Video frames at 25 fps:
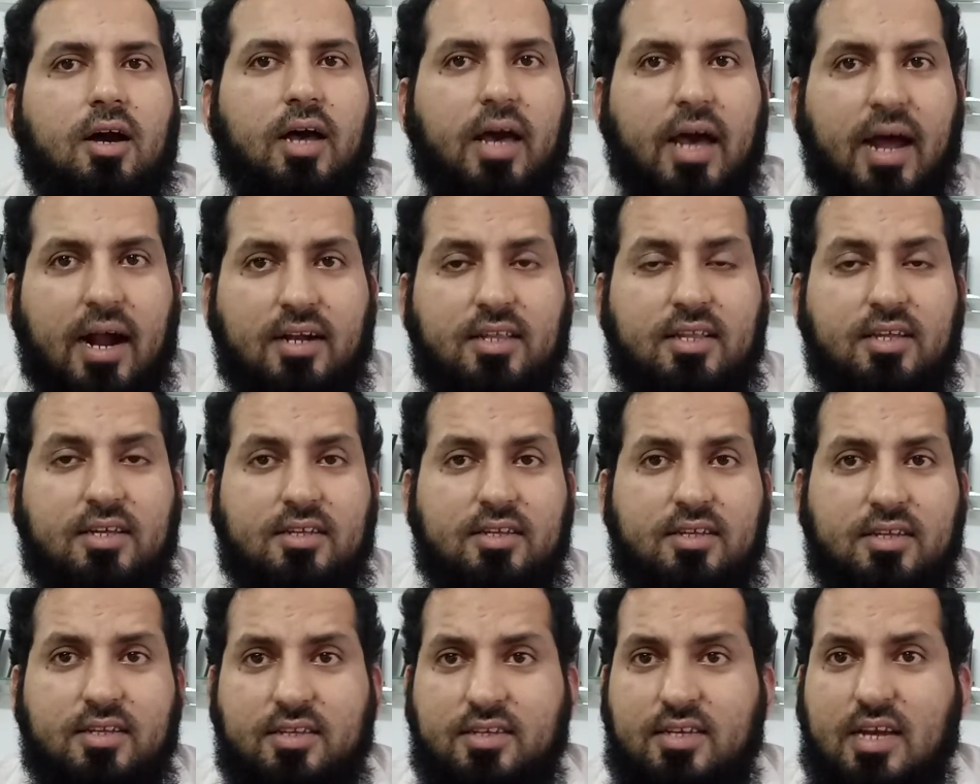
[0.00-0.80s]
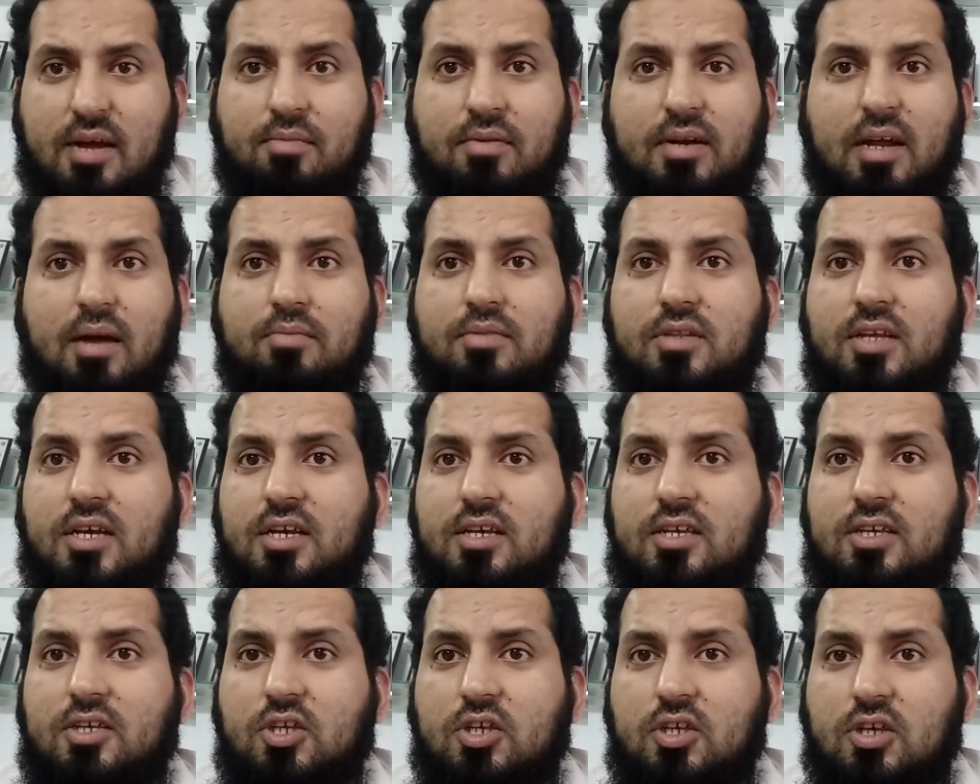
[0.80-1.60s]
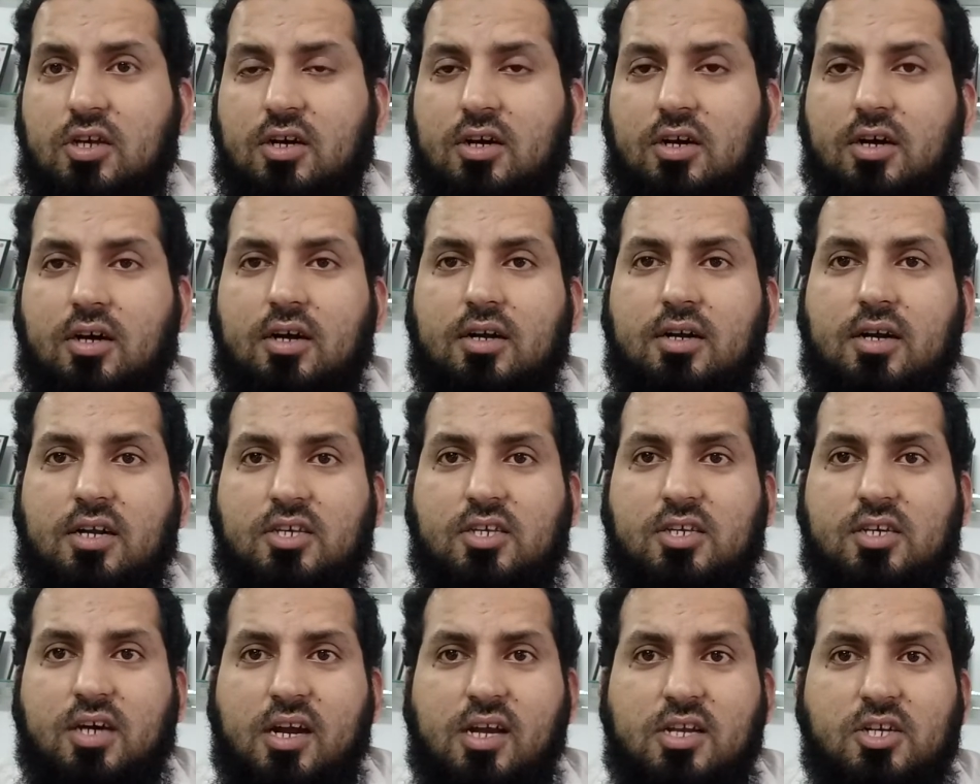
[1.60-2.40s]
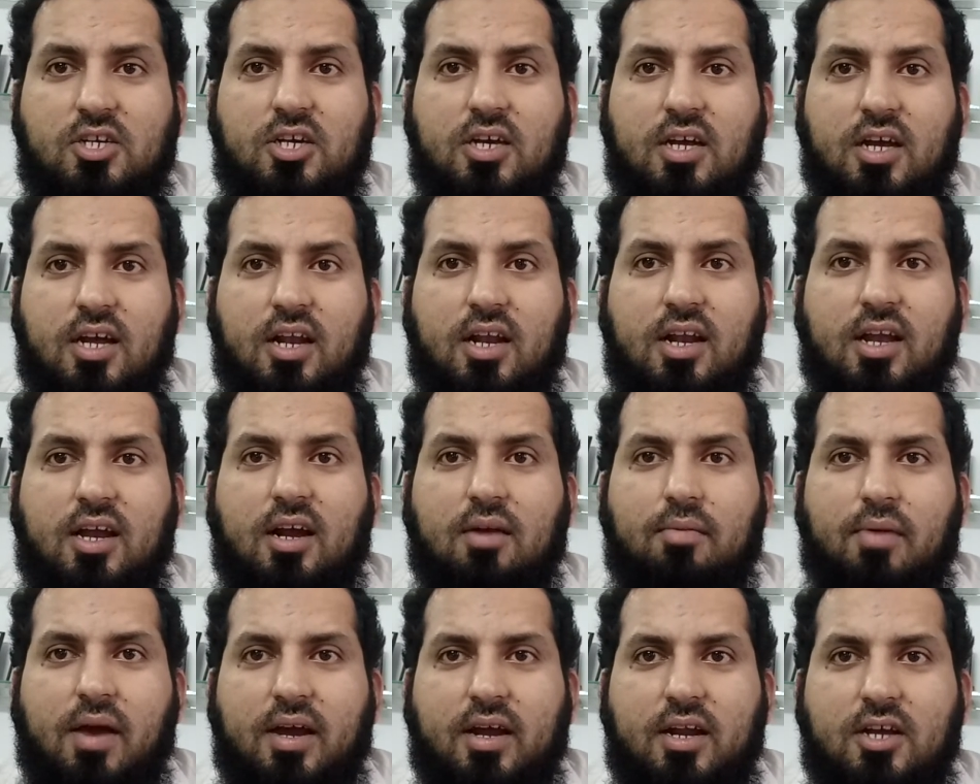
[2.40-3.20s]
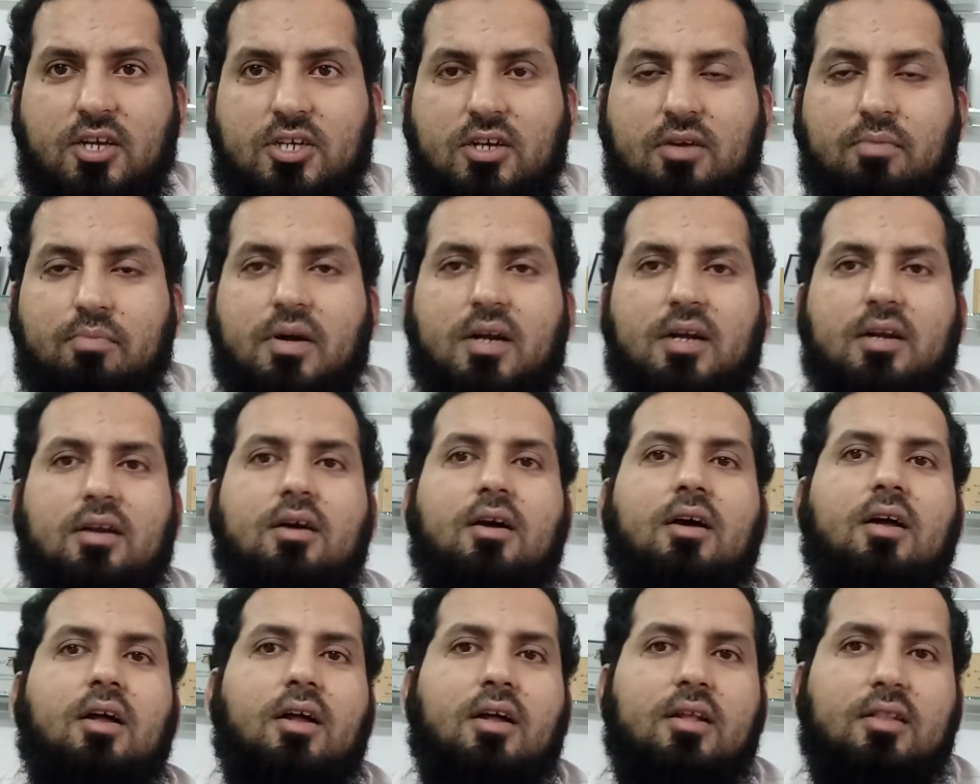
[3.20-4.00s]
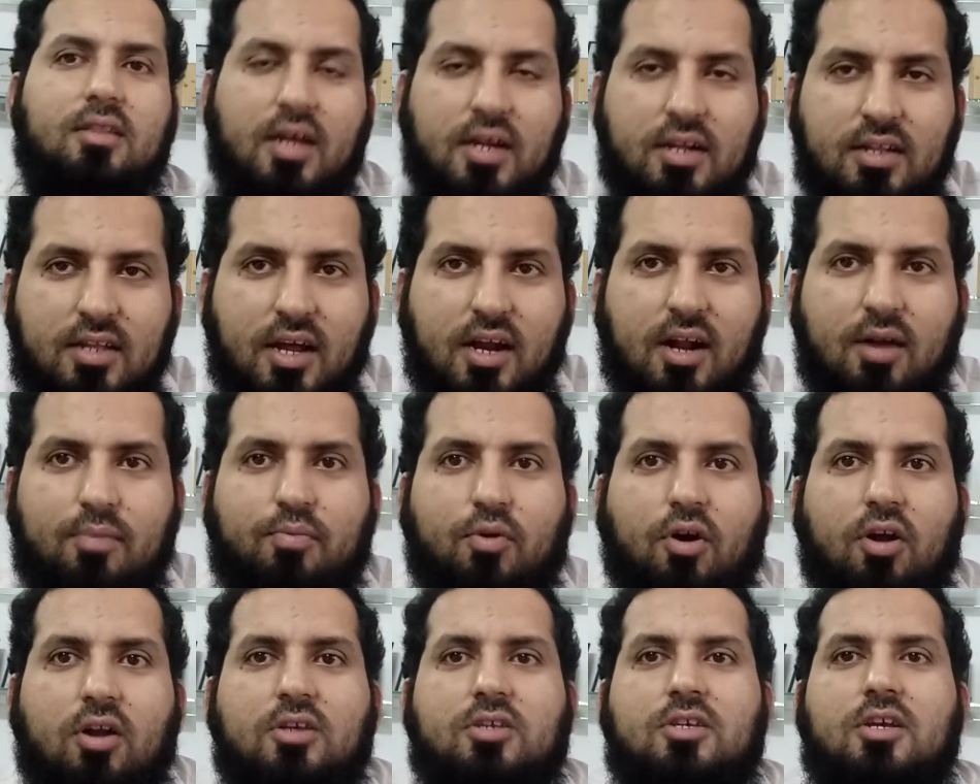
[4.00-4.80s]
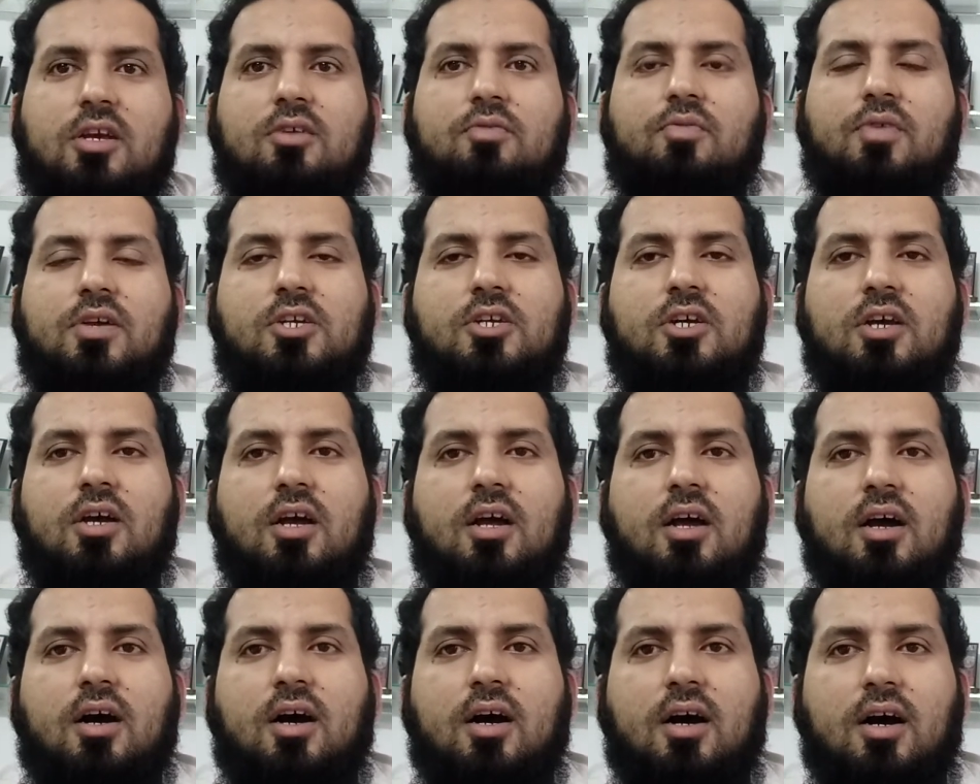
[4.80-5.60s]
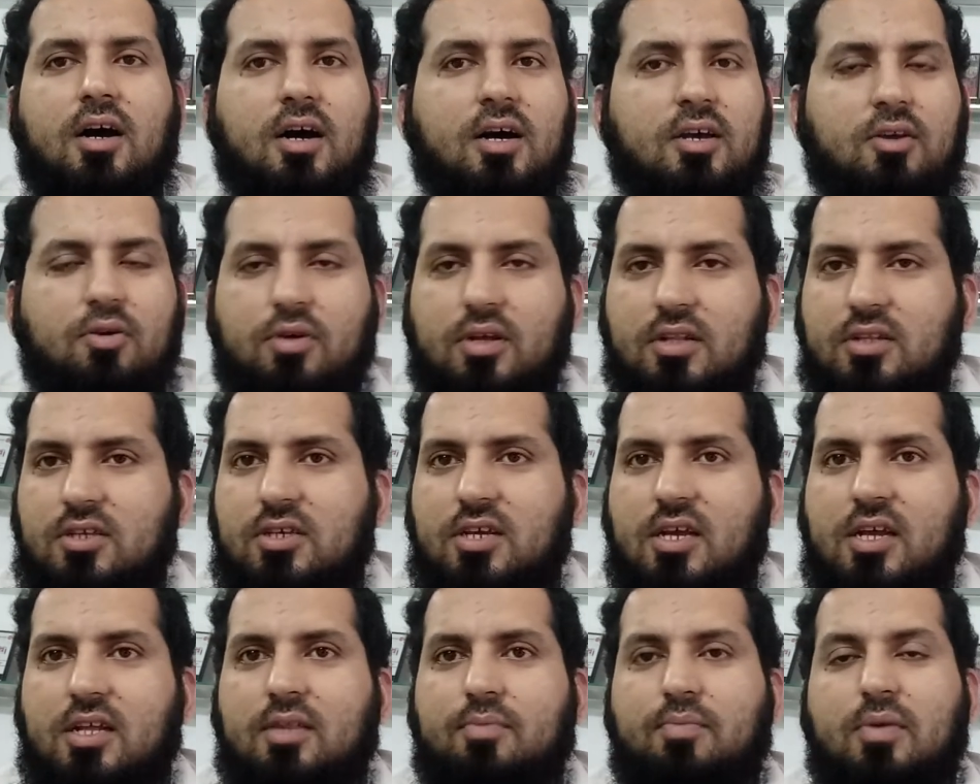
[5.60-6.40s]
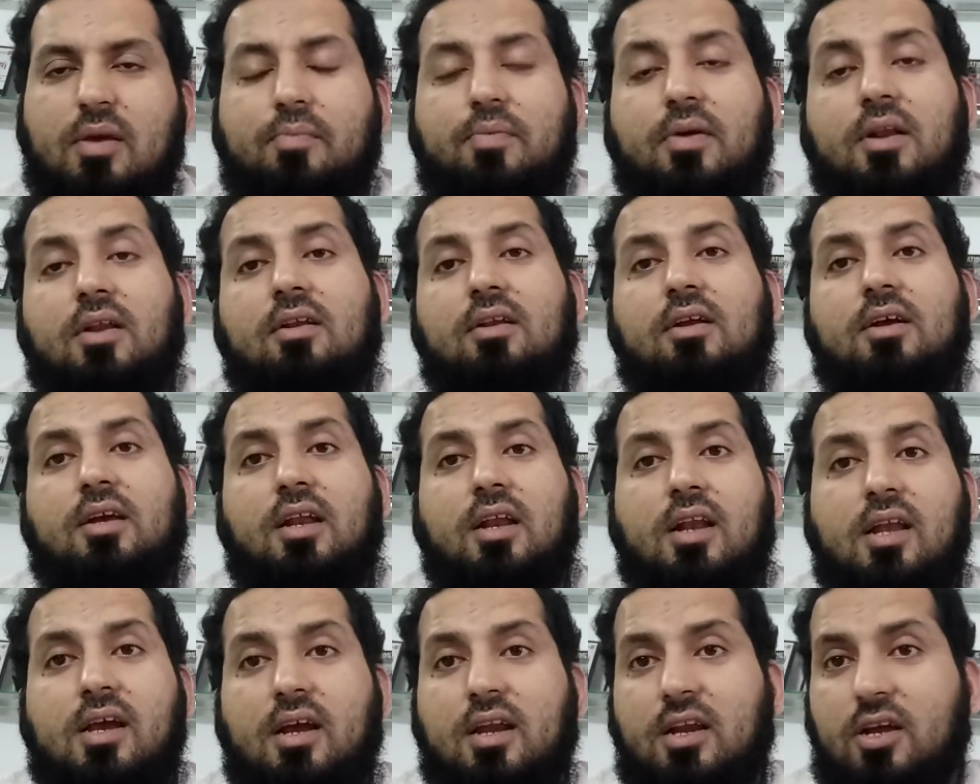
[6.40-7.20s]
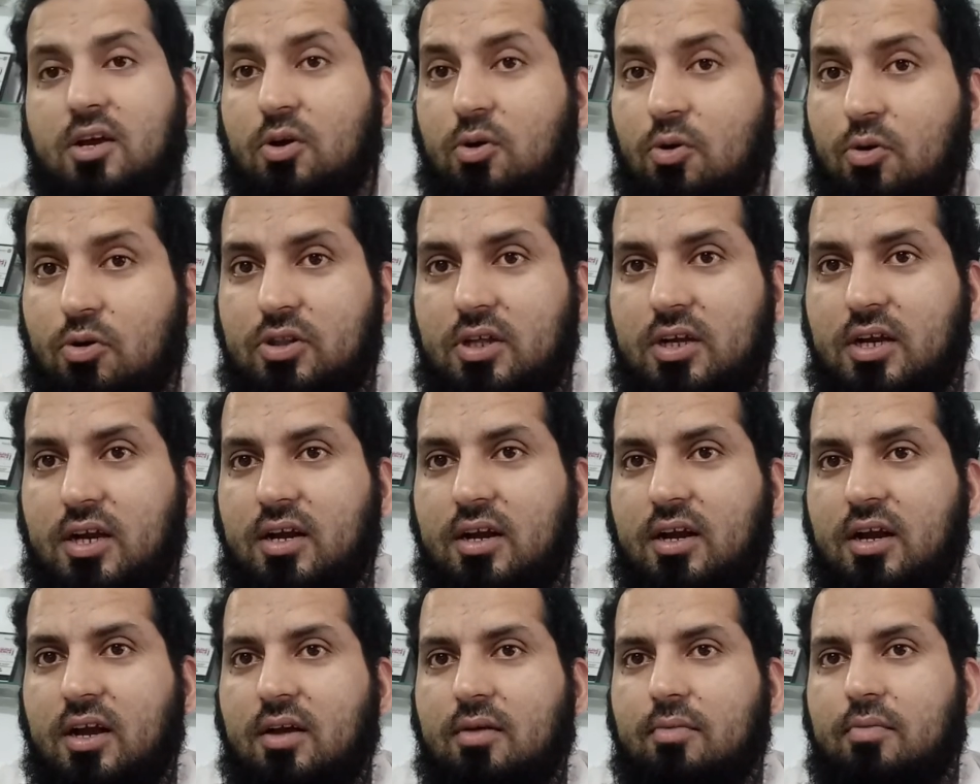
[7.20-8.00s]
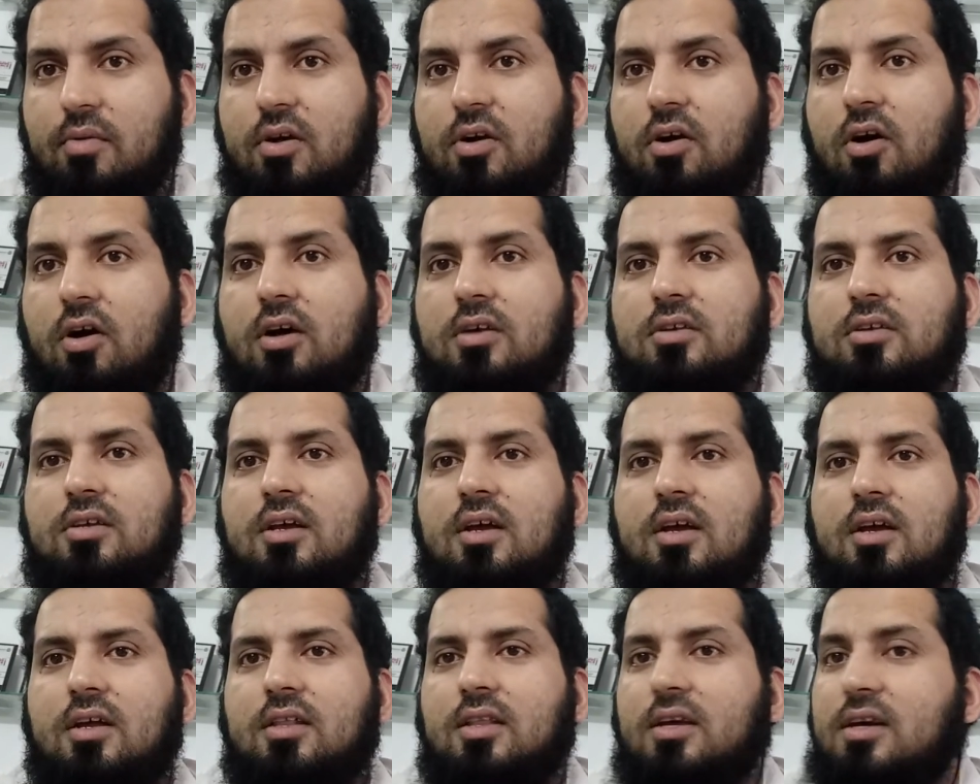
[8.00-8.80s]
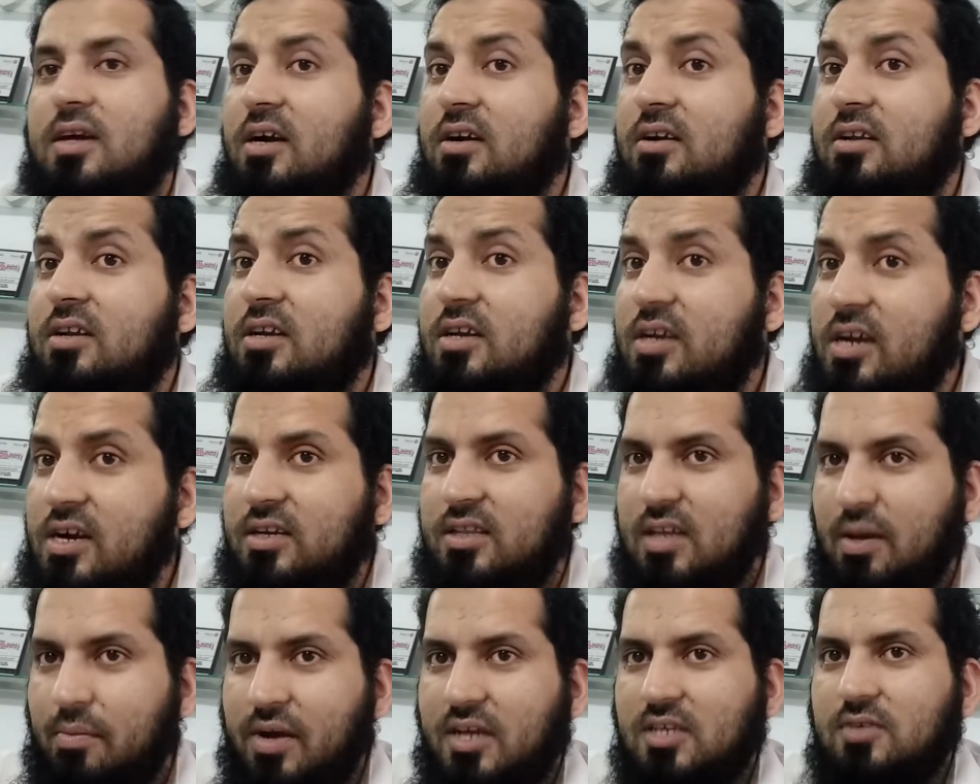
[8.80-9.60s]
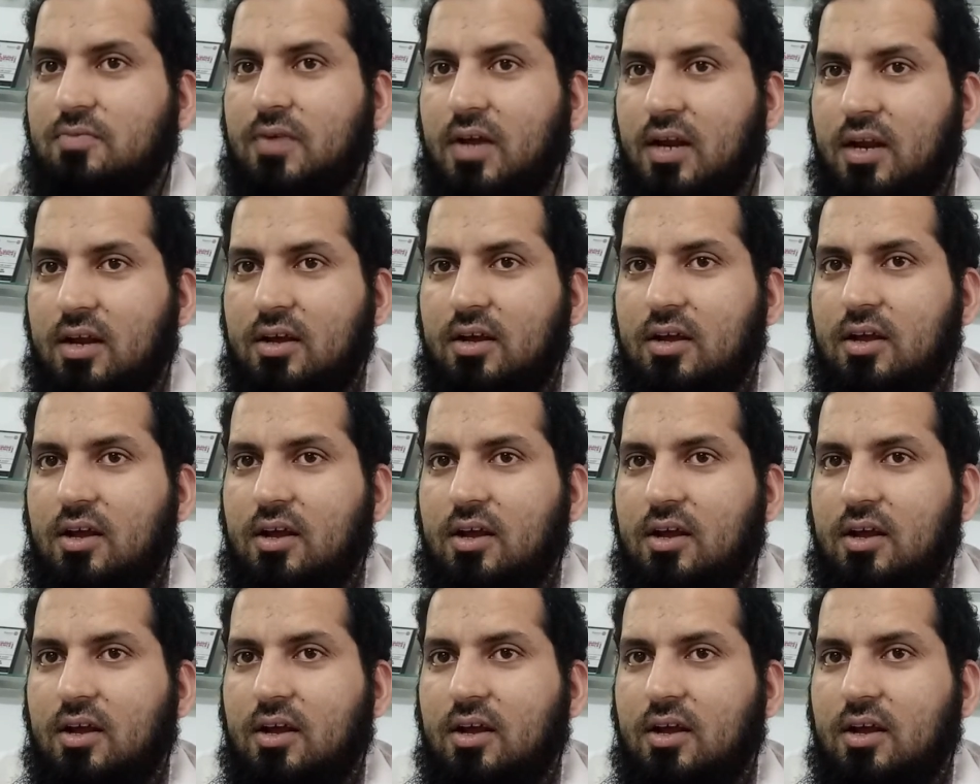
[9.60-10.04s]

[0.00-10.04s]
at the same time, they discourage illegal migration, but then there are policies which you can see the people illegally go there because the country need them as well.